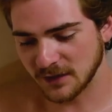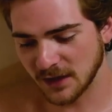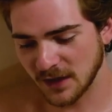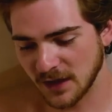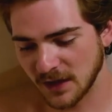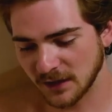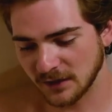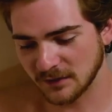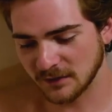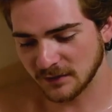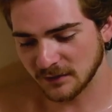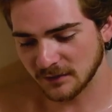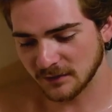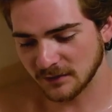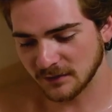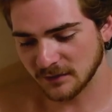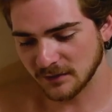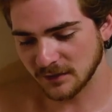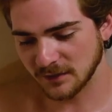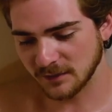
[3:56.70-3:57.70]
that
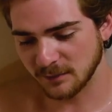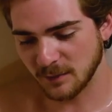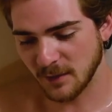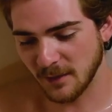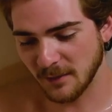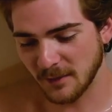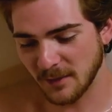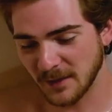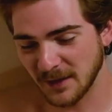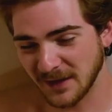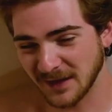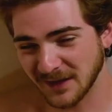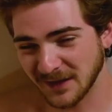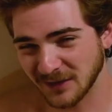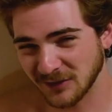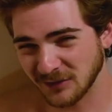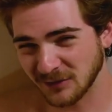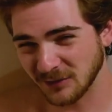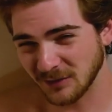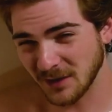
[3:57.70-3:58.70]
this is probably an
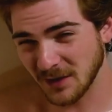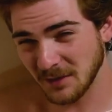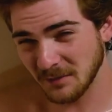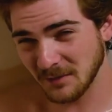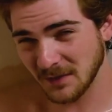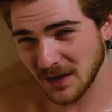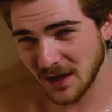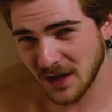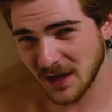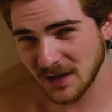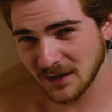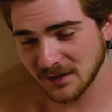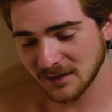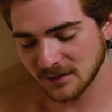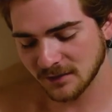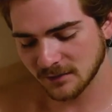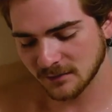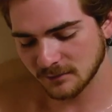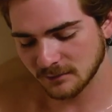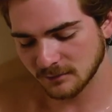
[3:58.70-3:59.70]
extreme
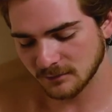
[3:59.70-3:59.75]
case,